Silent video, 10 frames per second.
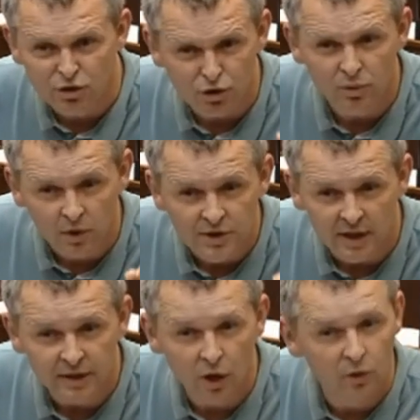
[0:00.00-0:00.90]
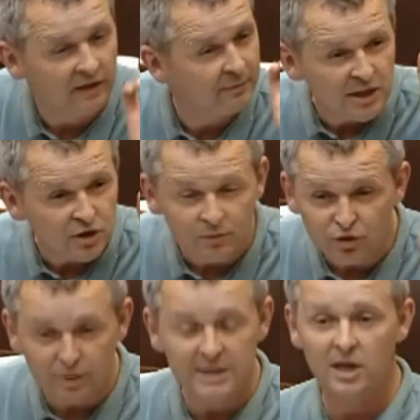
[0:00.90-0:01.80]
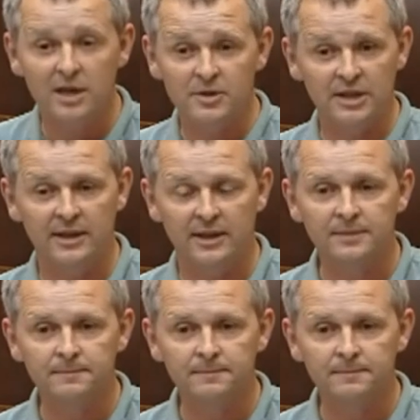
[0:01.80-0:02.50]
are just the ones I know, and I've mentioned three times in here,